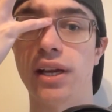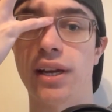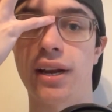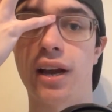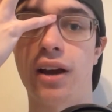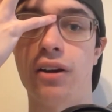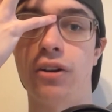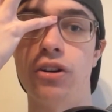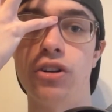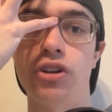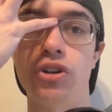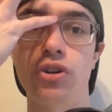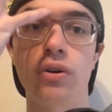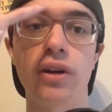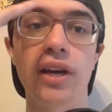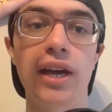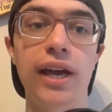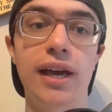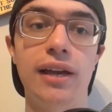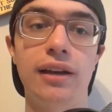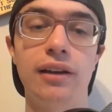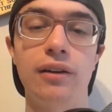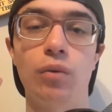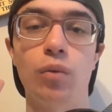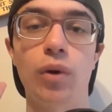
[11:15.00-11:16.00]
how to do it.
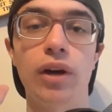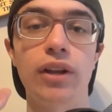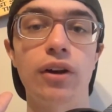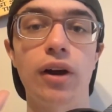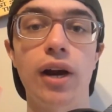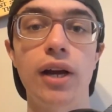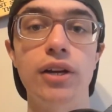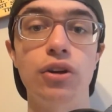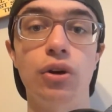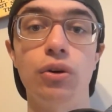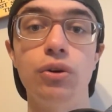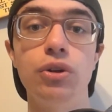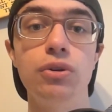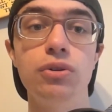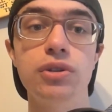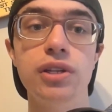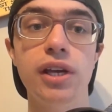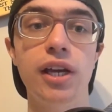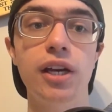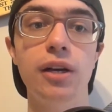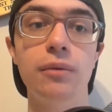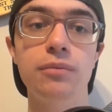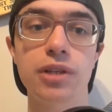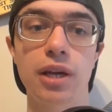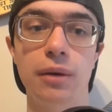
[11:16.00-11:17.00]
And whether I don't use
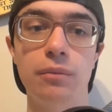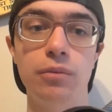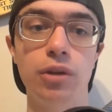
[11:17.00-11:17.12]
items, I'm